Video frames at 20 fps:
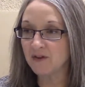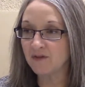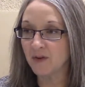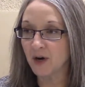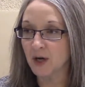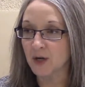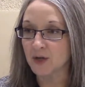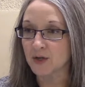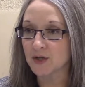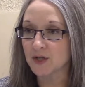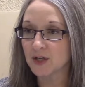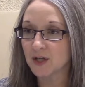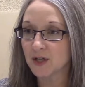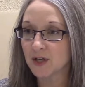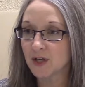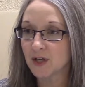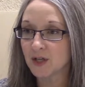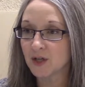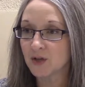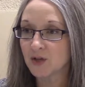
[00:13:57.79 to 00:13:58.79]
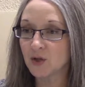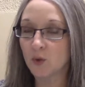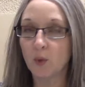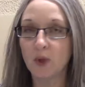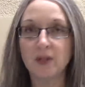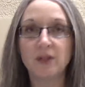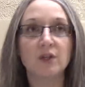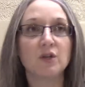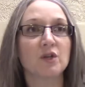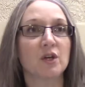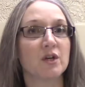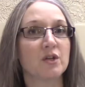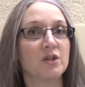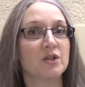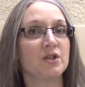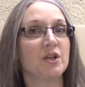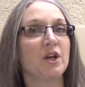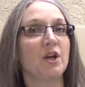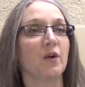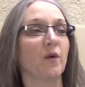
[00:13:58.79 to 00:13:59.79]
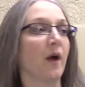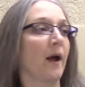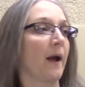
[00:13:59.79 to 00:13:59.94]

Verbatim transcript: first. So what did the church do?